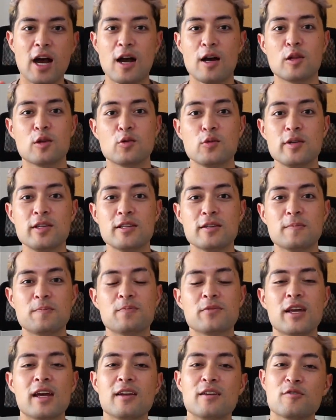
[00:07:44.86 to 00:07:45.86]
Halloween.
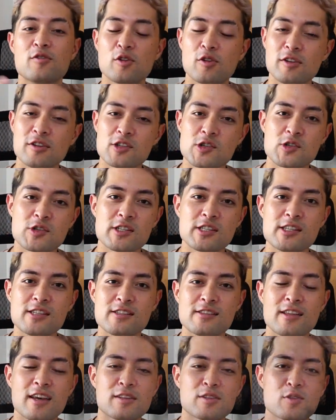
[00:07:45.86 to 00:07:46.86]
And if you're interested
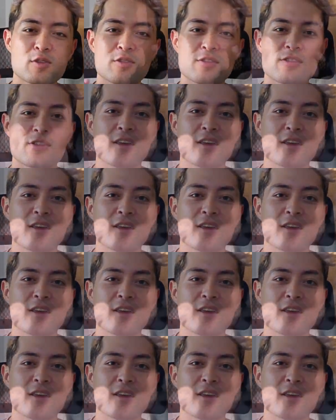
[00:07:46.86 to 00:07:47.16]
in that sort of